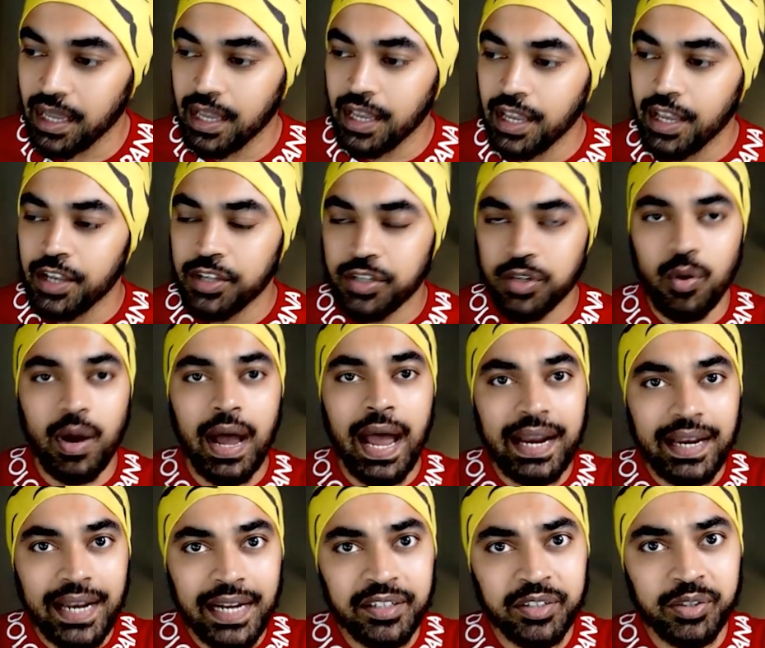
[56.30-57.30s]
So I'd
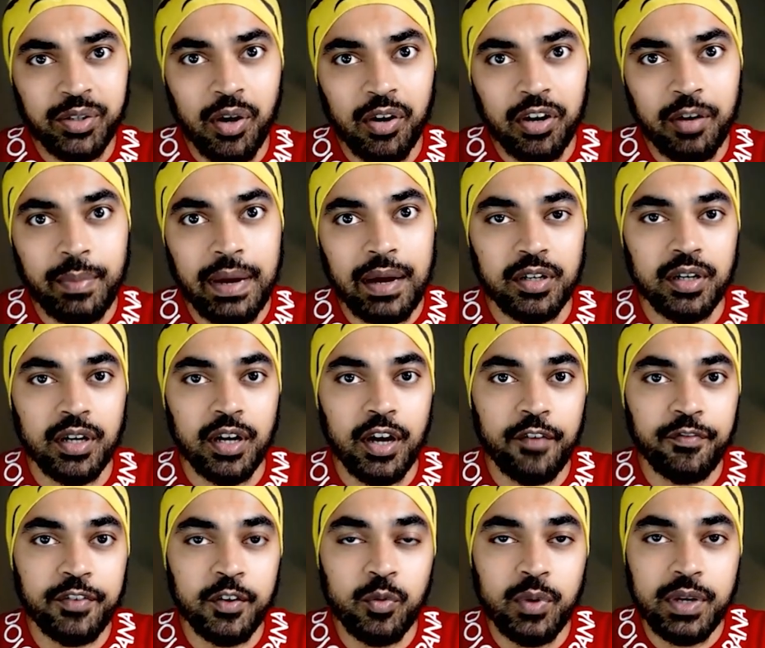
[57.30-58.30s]
like to talk about a
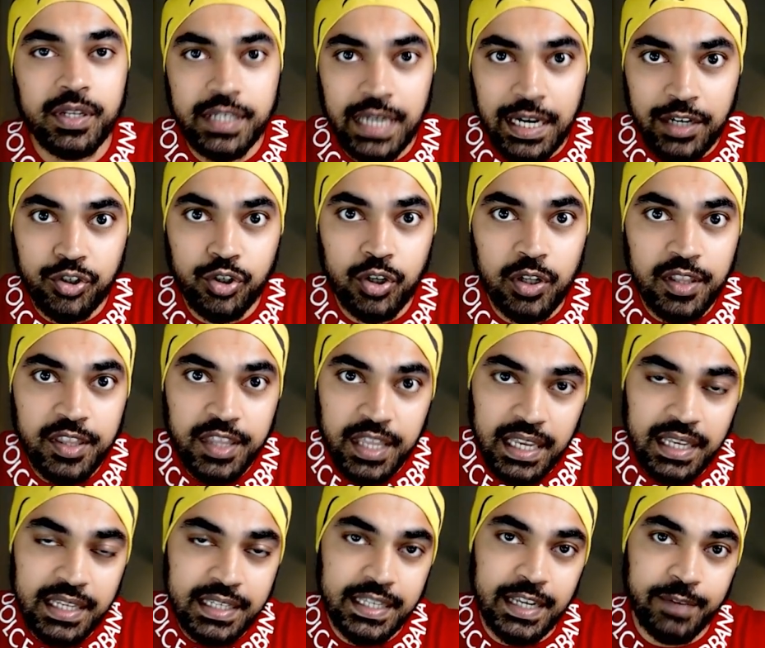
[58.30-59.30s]
few essential
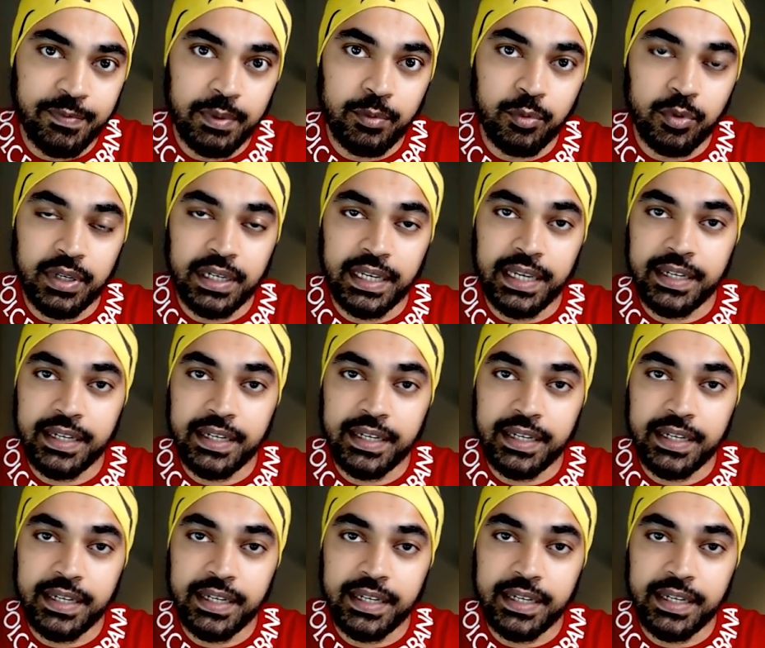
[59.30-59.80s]
things that we would need